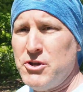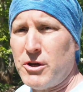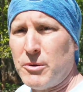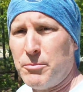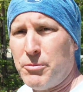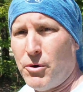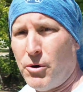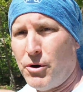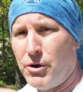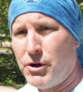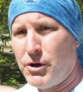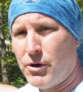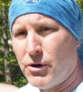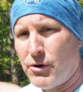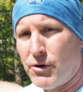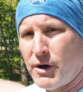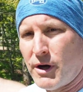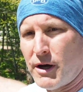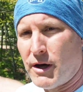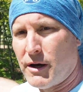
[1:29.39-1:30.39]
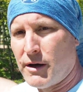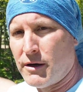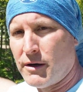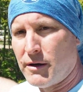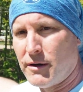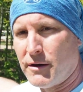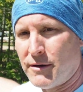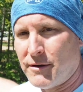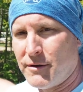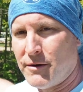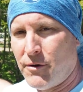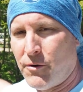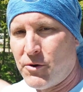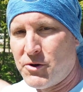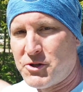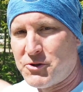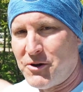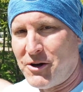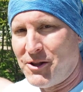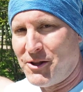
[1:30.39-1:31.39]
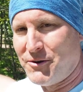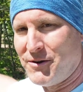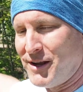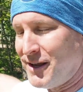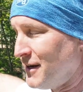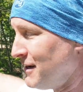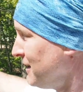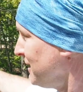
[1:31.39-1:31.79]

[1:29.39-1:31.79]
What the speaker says: you can pull your horse trailer in,